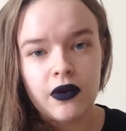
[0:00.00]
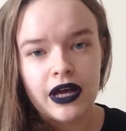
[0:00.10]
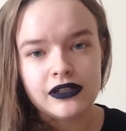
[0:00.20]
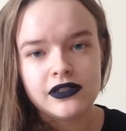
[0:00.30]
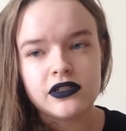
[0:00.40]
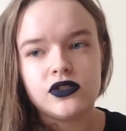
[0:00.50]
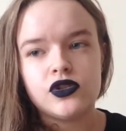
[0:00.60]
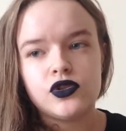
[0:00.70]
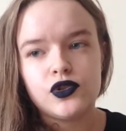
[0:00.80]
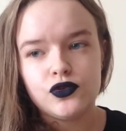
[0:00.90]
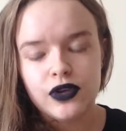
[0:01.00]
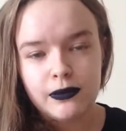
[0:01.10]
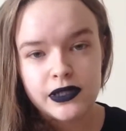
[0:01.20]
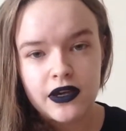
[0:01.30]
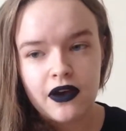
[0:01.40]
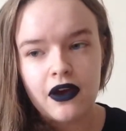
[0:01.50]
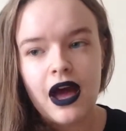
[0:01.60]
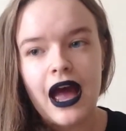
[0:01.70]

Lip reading: Johansson strips her